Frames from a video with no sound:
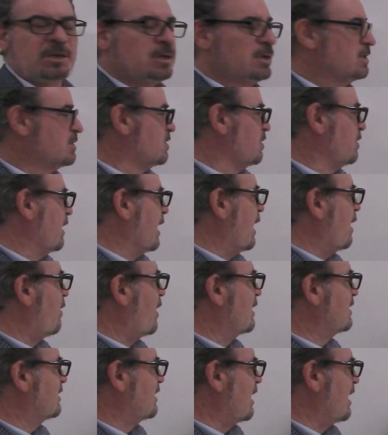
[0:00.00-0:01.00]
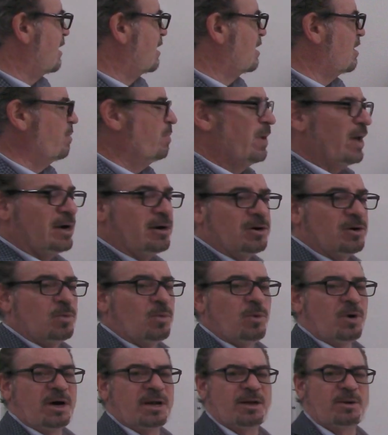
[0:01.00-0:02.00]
So now I take competitor 1,